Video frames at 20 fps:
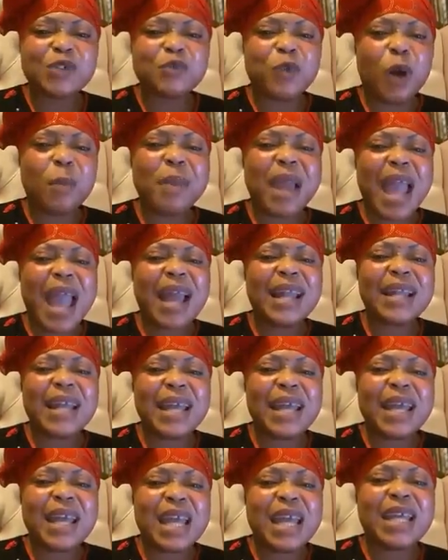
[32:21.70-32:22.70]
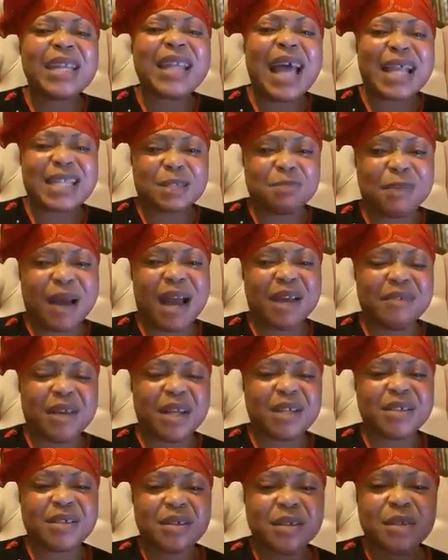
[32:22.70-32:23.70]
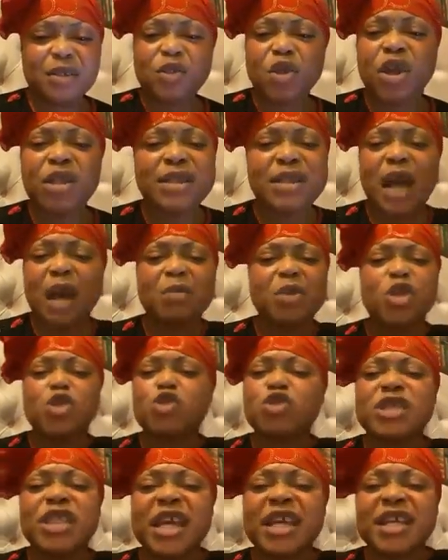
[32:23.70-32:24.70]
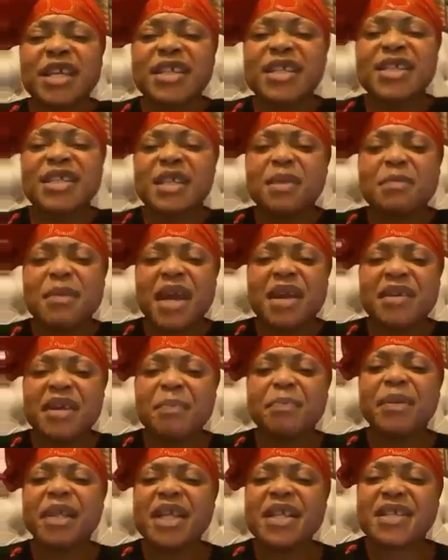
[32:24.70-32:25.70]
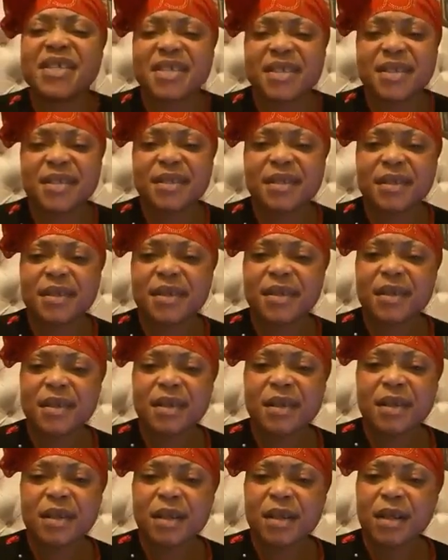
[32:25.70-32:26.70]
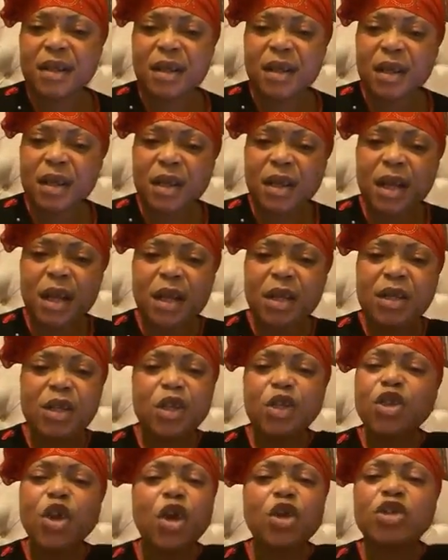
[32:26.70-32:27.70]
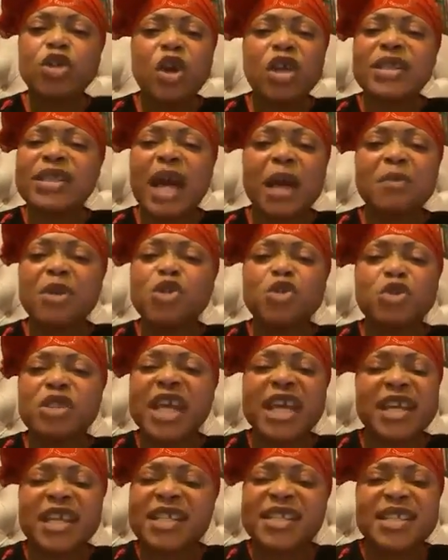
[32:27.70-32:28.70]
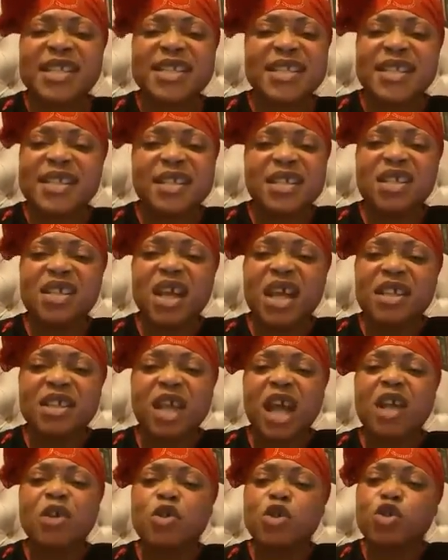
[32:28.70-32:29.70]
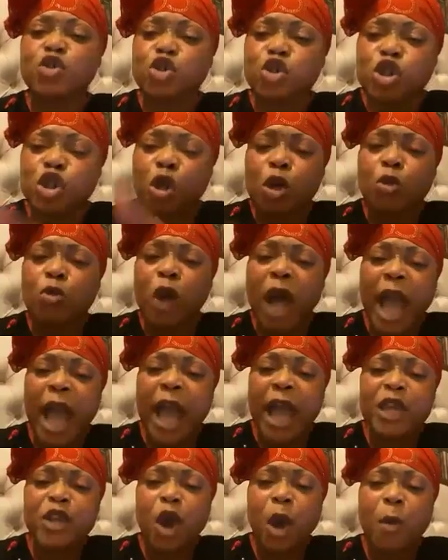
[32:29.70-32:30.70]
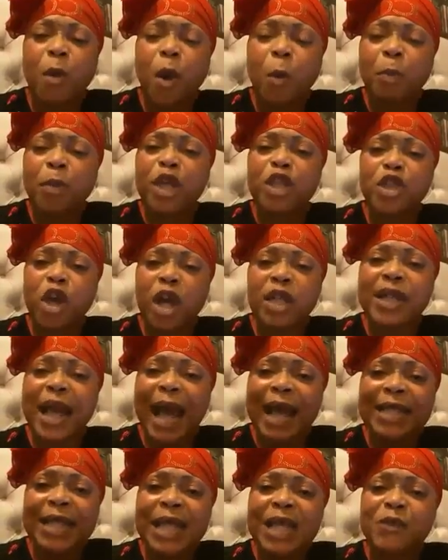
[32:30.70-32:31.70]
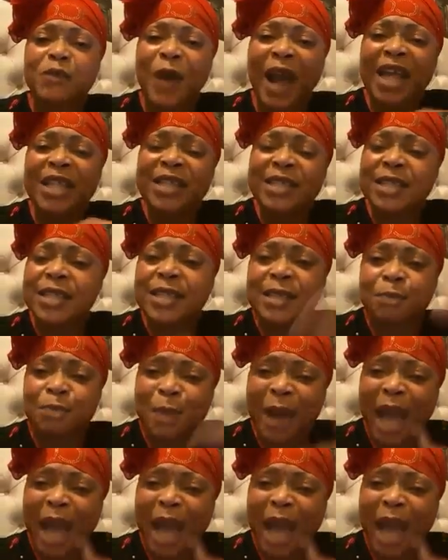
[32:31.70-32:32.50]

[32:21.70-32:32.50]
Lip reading: it's from early in that marriage. Don't tell me to take it easy, Mary, please. You know, don't tell me to take it easy. Air your opinion, and if I